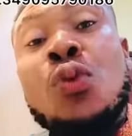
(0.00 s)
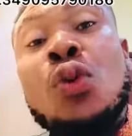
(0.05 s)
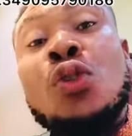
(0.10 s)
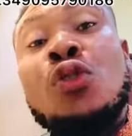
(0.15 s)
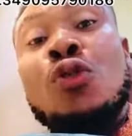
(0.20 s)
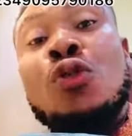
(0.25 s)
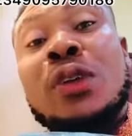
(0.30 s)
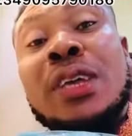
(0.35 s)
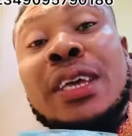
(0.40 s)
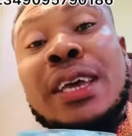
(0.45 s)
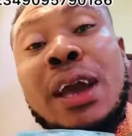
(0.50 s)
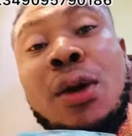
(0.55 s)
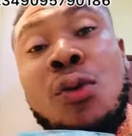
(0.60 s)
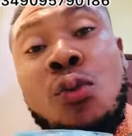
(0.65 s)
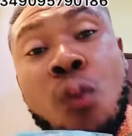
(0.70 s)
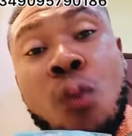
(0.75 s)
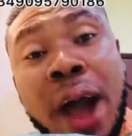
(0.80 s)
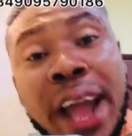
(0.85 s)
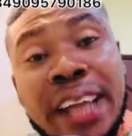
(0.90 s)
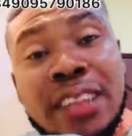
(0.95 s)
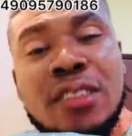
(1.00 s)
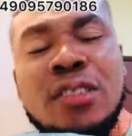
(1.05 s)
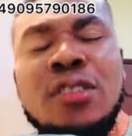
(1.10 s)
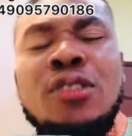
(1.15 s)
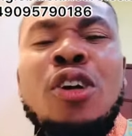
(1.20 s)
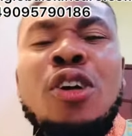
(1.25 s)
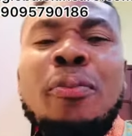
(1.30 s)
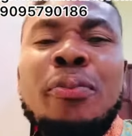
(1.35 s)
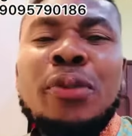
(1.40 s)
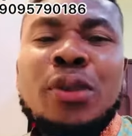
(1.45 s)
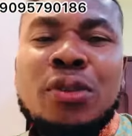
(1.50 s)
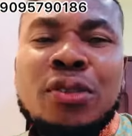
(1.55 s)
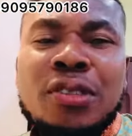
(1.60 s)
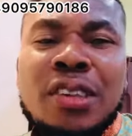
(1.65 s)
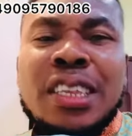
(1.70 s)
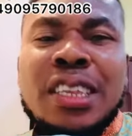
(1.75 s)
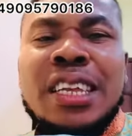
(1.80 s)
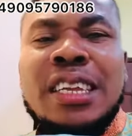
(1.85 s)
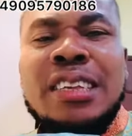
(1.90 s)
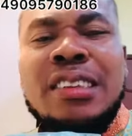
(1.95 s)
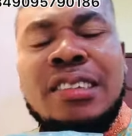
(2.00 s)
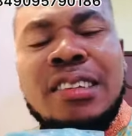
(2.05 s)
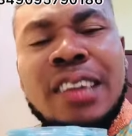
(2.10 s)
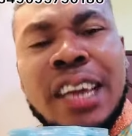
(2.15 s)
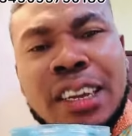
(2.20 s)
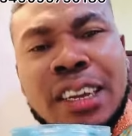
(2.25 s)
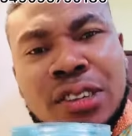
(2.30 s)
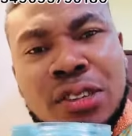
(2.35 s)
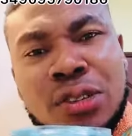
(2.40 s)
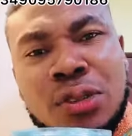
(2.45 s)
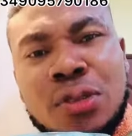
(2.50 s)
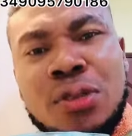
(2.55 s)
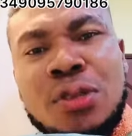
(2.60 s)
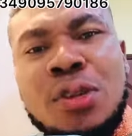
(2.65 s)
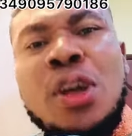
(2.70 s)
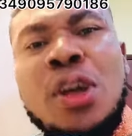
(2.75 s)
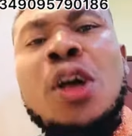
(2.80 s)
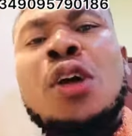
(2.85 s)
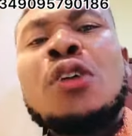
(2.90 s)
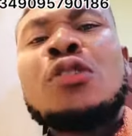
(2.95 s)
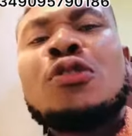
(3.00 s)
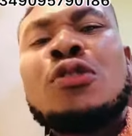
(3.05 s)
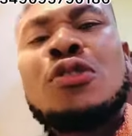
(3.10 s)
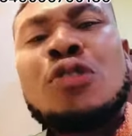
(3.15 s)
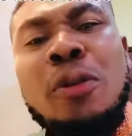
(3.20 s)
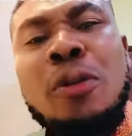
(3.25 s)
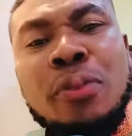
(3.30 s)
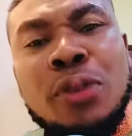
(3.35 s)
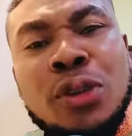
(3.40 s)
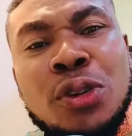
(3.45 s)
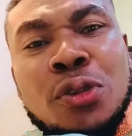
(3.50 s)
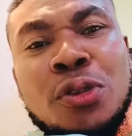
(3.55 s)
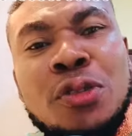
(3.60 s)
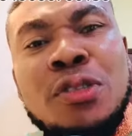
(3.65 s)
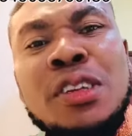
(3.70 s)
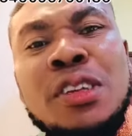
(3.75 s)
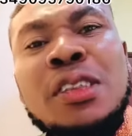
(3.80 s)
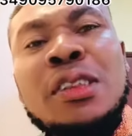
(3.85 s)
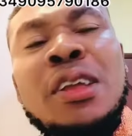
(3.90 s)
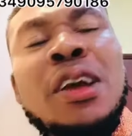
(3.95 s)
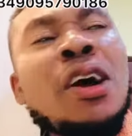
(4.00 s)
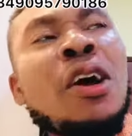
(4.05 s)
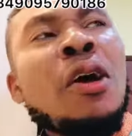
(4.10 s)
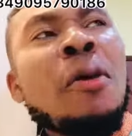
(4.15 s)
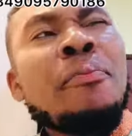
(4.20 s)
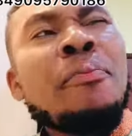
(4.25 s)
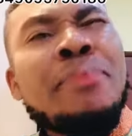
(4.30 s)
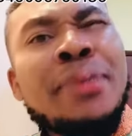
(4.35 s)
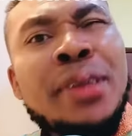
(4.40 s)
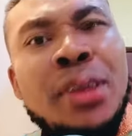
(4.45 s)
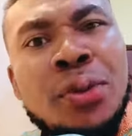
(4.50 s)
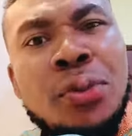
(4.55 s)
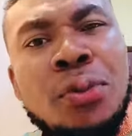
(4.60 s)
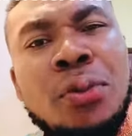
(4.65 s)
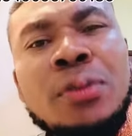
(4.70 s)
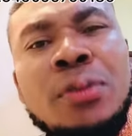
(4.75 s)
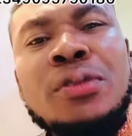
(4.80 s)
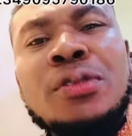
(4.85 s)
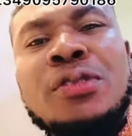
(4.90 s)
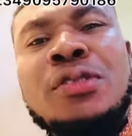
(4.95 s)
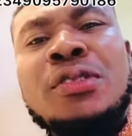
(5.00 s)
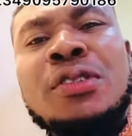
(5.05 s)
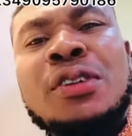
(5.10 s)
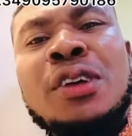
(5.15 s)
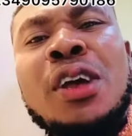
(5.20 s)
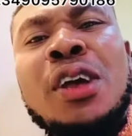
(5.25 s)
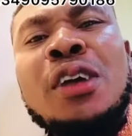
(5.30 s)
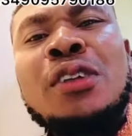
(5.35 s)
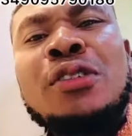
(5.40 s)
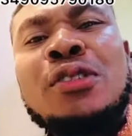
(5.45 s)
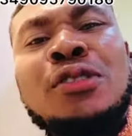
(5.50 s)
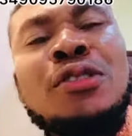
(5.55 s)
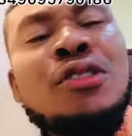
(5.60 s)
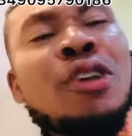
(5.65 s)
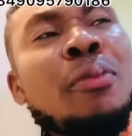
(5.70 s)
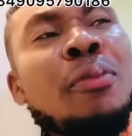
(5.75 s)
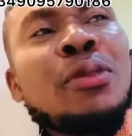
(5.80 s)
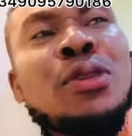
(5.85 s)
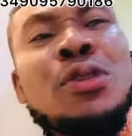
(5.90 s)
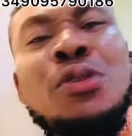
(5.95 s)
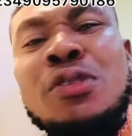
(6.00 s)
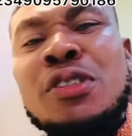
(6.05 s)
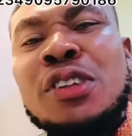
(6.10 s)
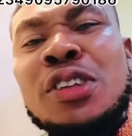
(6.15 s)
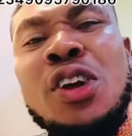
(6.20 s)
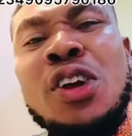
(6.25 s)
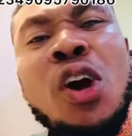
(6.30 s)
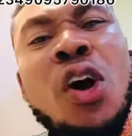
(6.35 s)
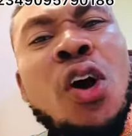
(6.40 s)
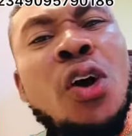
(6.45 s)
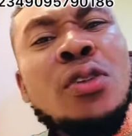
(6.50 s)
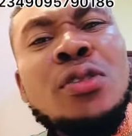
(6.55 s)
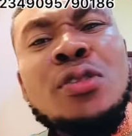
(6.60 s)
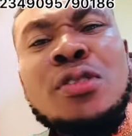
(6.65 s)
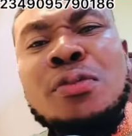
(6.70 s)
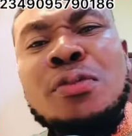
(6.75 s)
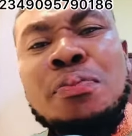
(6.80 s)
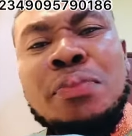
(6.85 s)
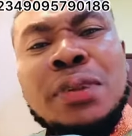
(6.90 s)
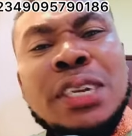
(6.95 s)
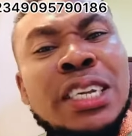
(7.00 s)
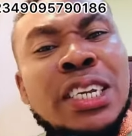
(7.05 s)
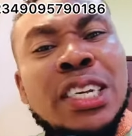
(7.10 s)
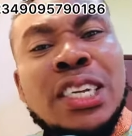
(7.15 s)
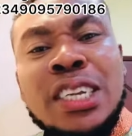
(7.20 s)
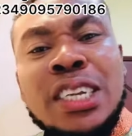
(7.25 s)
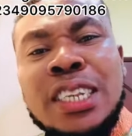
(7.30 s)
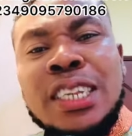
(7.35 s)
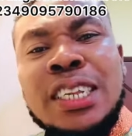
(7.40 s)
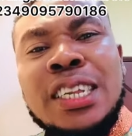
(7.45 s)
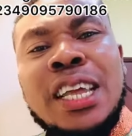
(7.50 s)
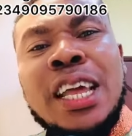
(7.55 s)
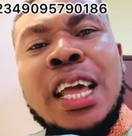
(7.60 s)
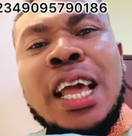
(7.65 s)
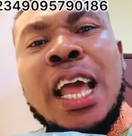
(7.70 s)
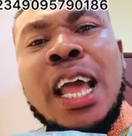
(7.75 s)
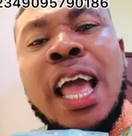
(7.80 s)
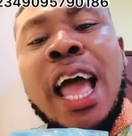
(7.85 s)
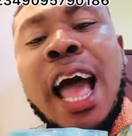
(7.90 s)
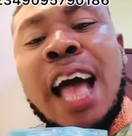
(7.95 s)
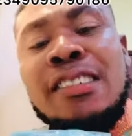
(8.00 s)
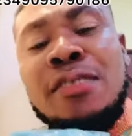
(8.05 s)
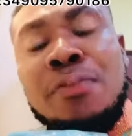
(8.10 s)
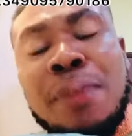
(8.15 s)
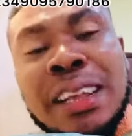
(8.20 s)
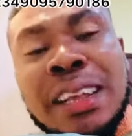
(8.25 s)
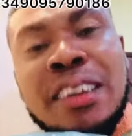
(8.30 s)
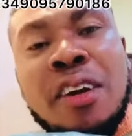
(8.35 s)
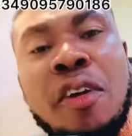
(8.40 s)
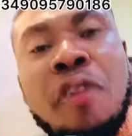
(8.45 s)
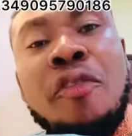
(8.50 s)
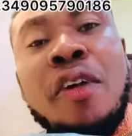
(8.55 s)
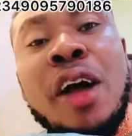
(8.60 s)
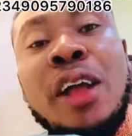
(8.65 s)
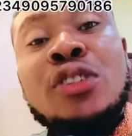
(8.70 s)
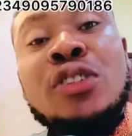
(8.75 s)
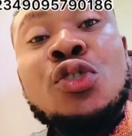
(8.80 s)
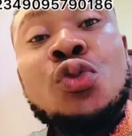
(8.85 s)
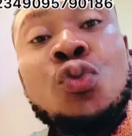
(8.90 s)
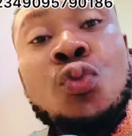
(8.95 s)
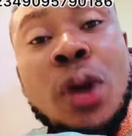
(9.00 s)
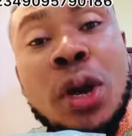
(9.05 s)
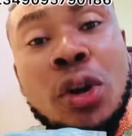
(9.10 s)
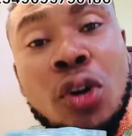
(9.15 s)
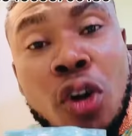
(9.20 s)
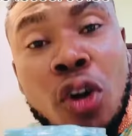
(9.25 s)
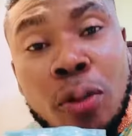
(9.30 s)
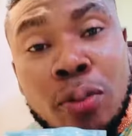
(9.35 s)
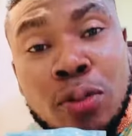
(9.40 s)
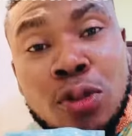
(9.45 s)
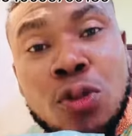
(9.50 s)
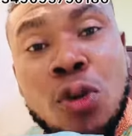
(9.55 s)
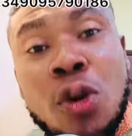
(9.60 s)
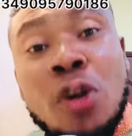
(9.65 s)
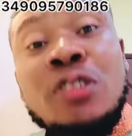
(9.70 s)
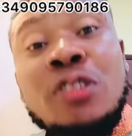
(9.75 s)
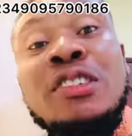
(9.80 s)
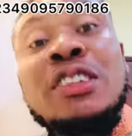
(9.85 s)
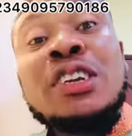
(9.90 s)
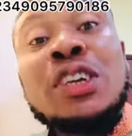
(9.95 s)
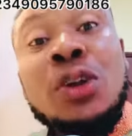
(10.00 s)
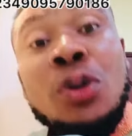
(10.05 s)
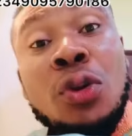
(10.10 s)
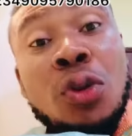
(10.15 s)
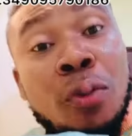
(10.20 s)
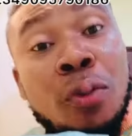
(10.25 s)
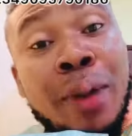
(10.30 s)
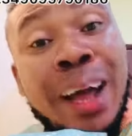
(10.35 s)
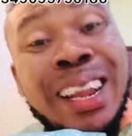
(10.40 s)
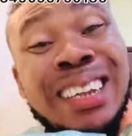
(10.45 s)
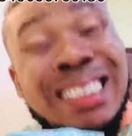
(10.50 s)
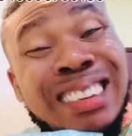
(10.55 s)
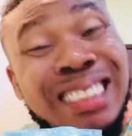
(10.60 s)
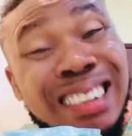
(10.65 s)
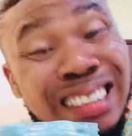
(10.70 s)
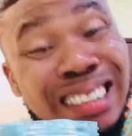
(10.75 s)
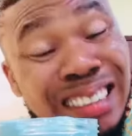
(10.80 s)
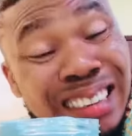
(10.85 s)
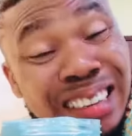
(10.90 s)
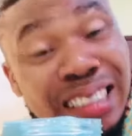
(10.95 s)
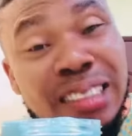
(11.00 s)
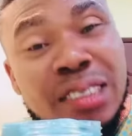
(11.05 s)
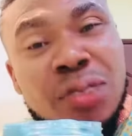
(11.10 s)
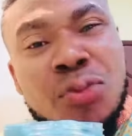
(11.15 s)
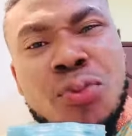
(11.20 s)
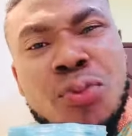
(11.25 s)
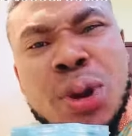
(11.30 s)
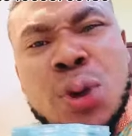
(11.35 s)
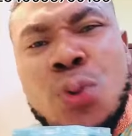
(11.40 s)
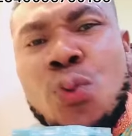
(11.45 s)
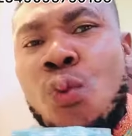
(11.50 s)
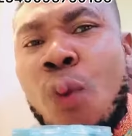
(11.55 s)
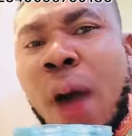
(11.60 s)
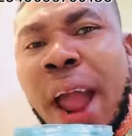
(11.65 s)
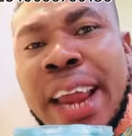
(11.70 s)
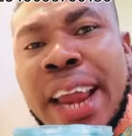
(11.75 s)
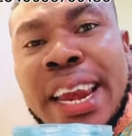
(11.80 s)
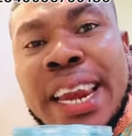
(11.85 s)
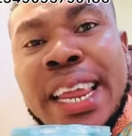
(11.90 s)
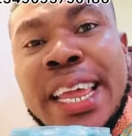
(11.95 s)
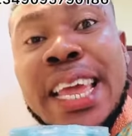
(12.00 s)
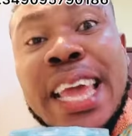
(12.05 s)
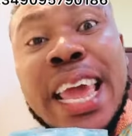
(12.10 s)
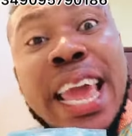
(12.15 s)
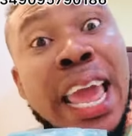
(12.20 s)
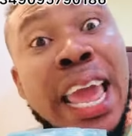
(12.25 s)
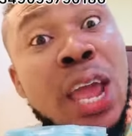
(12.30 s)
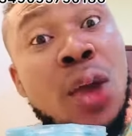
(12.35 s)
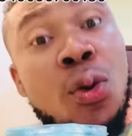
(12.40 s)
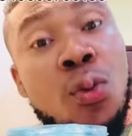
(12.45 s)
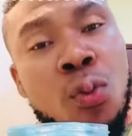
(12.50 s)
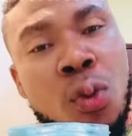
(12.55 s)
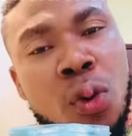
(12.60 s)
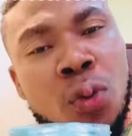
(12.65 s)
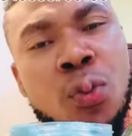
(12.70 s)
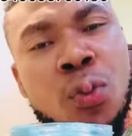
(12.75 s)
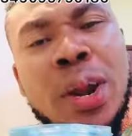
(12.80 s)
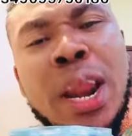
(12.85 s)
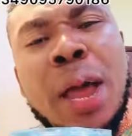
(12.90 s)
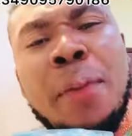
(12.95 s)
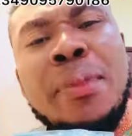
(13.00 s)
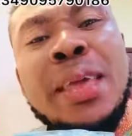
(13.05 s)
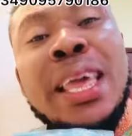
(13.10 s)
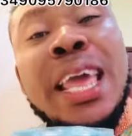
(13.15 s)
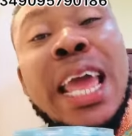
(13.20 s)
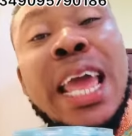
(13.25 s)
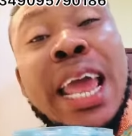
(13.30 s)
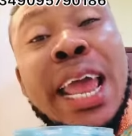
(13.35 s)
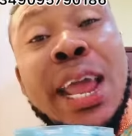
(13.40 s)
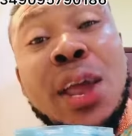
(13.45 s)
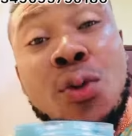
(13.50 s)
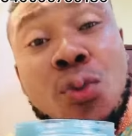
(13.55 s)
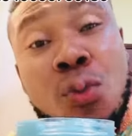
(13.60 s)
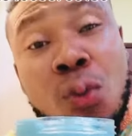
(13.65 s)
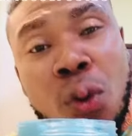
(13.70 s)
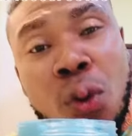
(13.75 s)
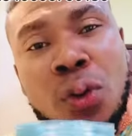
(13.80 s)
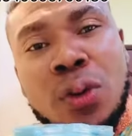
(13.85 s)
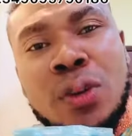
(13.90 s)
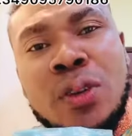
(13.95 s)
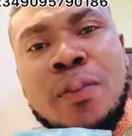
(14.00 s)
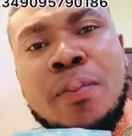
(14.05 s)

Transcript: to get white, stop using injection, stop using pills, stop using all those bleaching. As a matter of fact, you're welcome to Austin Global. This is the real whitening A1. When I mean A1,